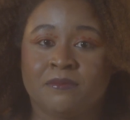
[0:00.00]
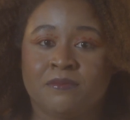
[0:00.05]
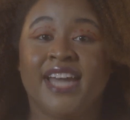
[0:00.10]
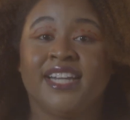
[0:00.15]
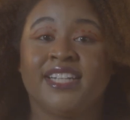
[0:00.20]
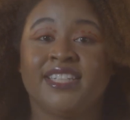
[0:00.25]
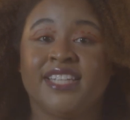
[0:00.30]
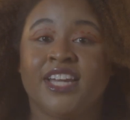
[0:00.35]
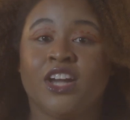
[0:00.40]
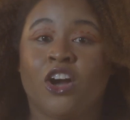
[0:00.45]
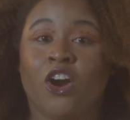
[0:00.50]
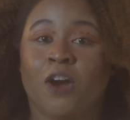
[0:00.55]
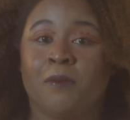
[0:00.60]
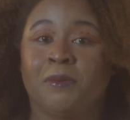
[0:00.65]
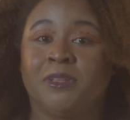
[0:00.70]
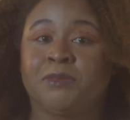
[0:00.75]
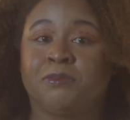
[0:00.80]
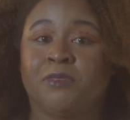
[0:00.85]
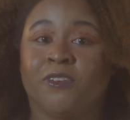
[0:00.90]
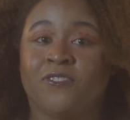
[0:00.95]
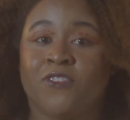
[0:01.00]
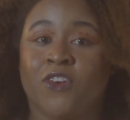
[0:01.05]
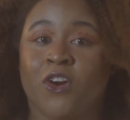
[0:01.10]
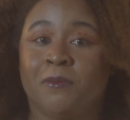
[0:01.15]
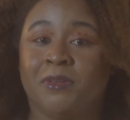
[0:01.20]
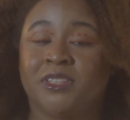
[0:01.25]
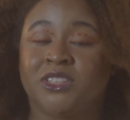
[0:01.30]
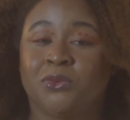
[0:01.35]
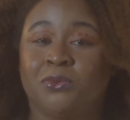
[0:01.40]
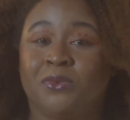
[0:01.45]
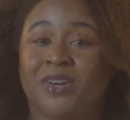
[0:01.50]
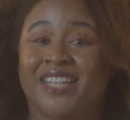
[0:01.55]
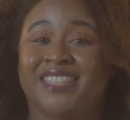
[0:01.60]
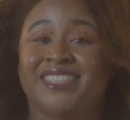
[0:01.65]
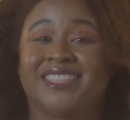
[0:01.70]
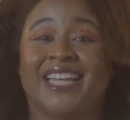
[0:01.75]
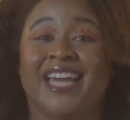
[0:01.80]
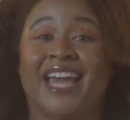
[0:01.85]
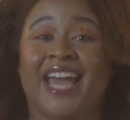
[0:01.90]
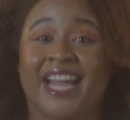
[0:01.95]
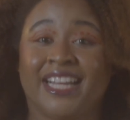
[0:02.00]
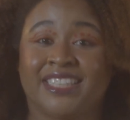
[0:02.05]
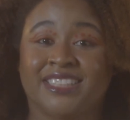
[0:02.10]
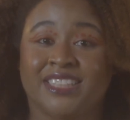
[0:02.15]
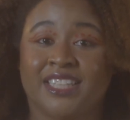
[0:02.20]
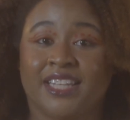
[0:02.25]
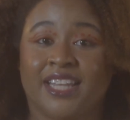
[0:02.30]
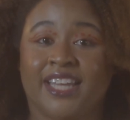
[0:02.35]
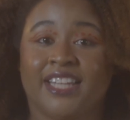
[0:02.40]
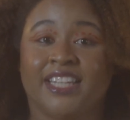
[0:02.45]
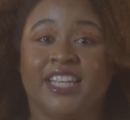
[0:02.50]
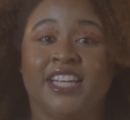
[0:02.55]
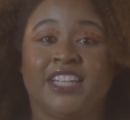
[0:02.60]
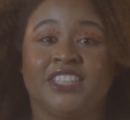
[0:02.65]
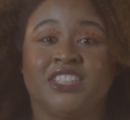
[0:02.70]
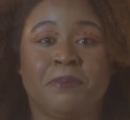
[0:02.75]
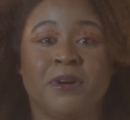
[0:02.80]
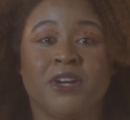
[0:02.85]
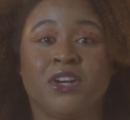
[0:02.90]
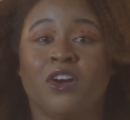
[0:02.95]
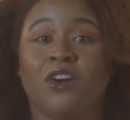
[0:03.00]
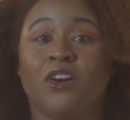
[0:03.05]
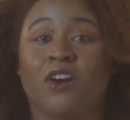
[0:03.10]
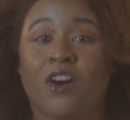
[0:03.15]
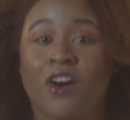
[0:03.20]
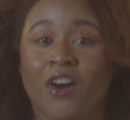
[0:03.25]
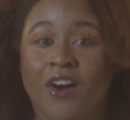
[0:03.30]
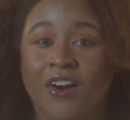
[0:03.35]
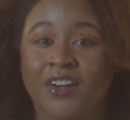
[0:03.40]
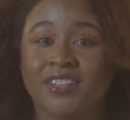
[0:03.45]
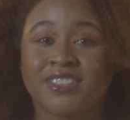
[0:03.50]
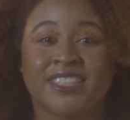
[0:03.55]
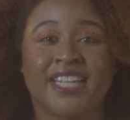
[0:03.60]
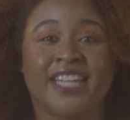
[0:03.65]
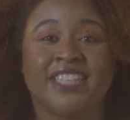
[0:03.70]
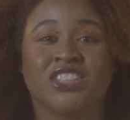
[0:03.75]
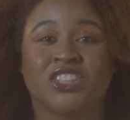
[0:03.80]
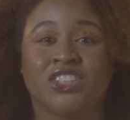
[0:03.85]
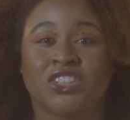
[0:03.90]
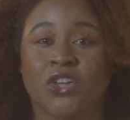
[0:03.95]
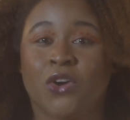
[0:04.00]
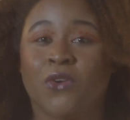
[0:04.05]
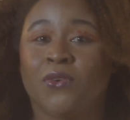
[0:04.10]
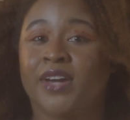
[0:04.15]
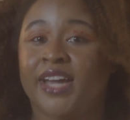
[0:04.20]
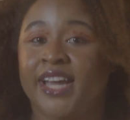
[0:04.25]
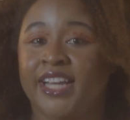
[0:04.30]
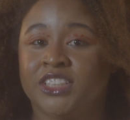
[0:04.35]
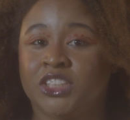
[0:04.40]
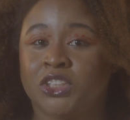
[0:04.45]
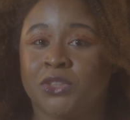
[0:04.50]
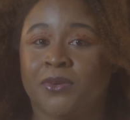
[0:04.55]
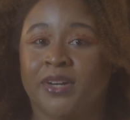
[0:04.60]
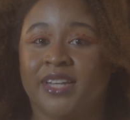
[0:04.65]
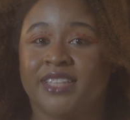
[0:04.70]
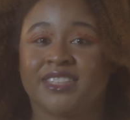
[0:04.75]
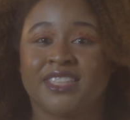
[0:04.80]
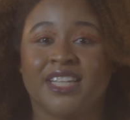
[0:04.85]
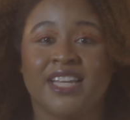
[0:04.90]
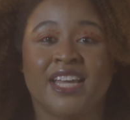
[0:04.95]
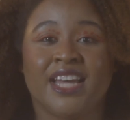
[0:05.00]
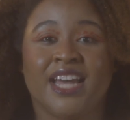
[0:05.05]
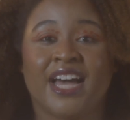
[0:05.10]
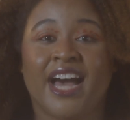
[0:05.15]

Ana de Armas' performance was excellent. She put her heart and soul into it.